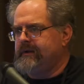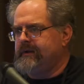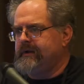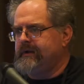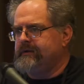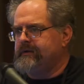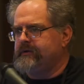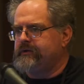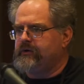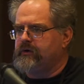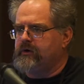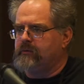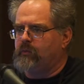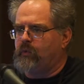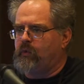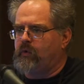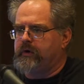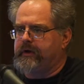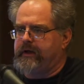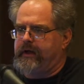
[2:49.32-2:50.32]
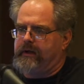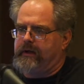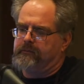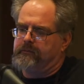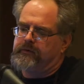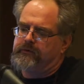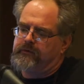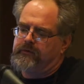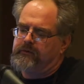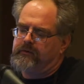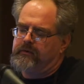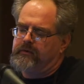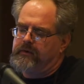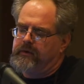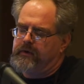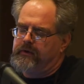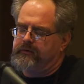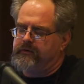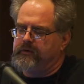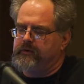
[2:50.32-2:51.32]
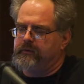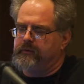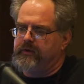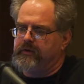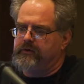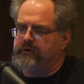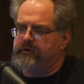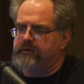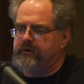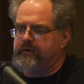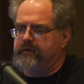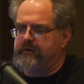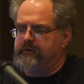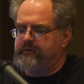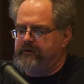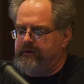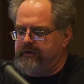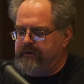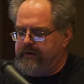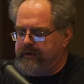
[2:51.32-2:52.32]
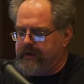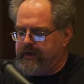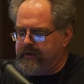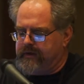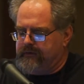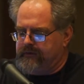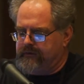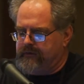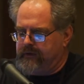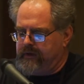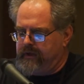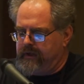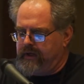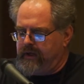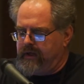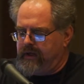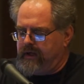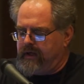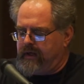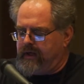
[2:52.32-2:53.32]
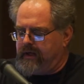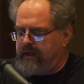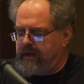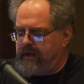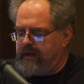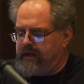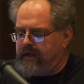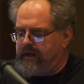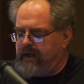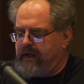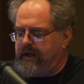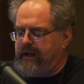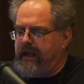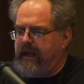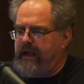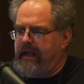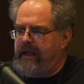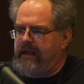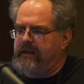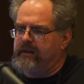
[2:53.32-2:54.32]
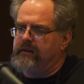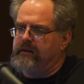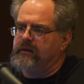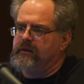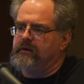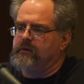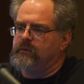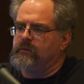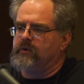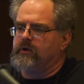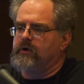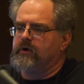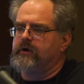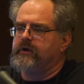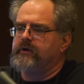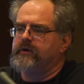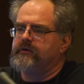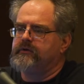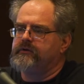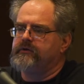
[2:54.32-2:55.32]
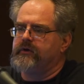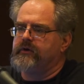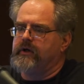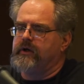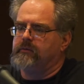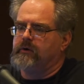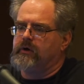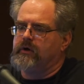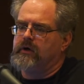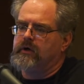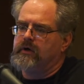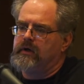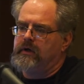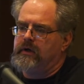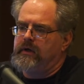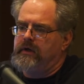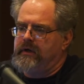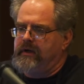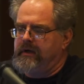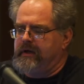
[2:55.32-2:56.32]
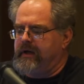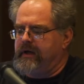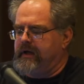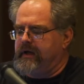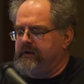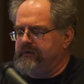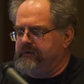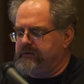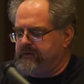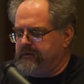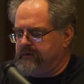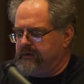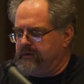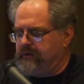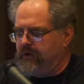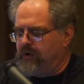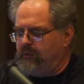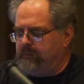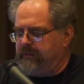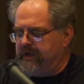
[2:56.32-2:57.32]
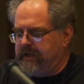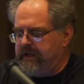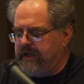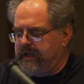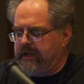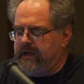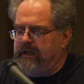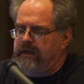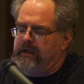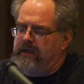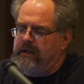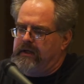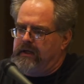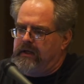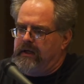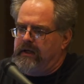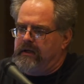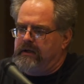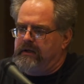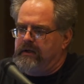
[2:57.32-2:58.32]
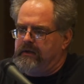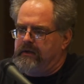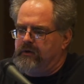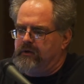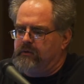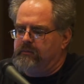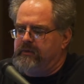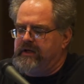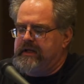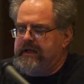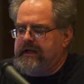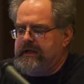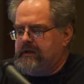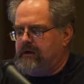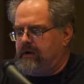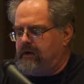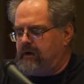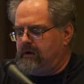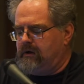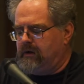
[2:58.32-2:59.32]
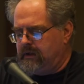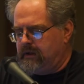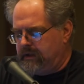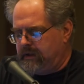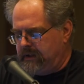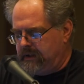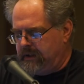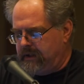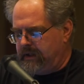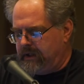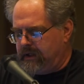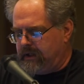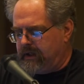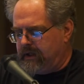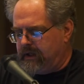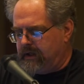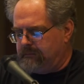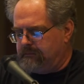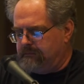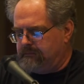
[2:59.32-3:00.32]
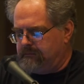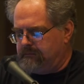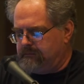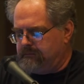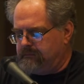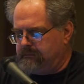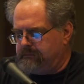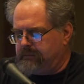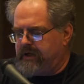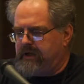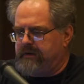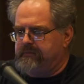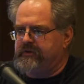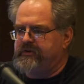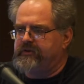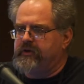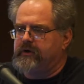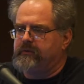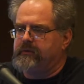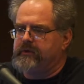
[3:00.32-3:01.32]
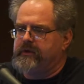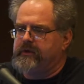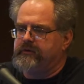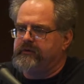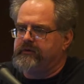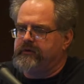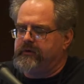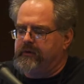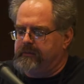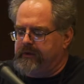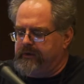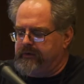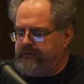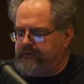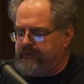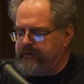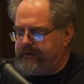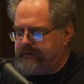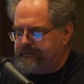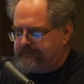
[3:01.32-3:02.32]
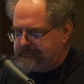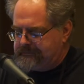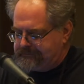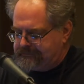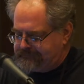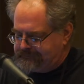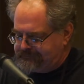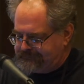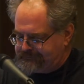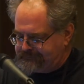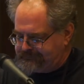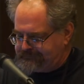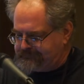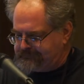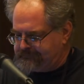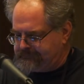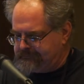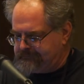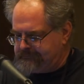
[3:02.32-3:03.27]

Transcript: the term war games, so we usually use TTX. Uh, I hate the word cyber has no meaning, no meaning at all, um, but I'm stuck with it, so I'll be using it.